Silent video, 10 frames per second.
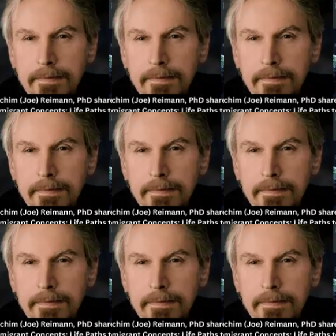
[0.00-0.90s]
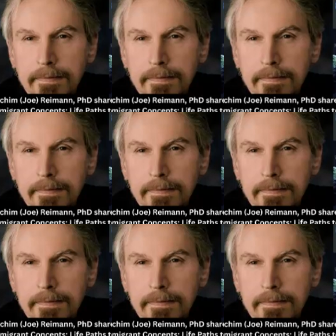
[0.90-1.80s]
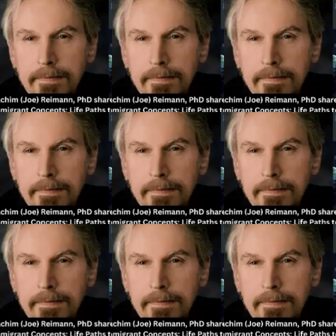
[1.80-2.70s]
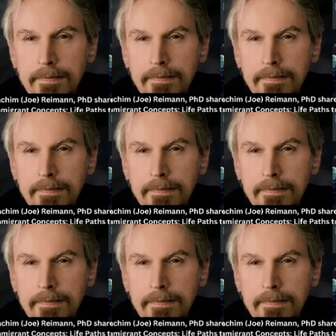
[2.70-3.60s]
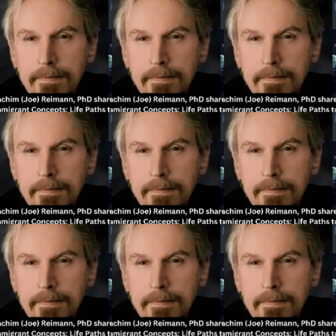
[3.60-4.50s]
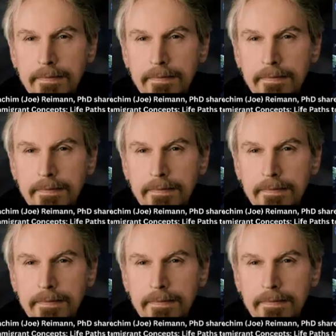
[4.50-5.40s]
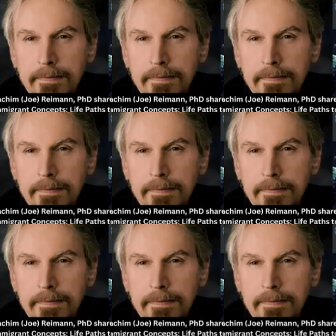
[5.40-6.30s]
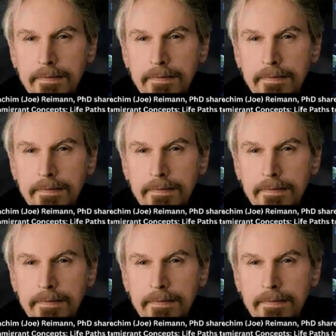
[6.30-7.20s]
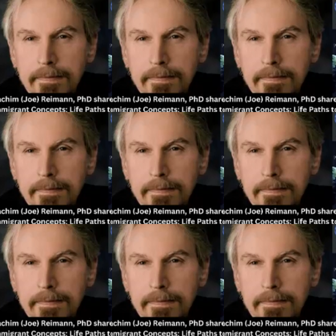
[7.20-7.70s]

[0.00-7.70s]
[no speech]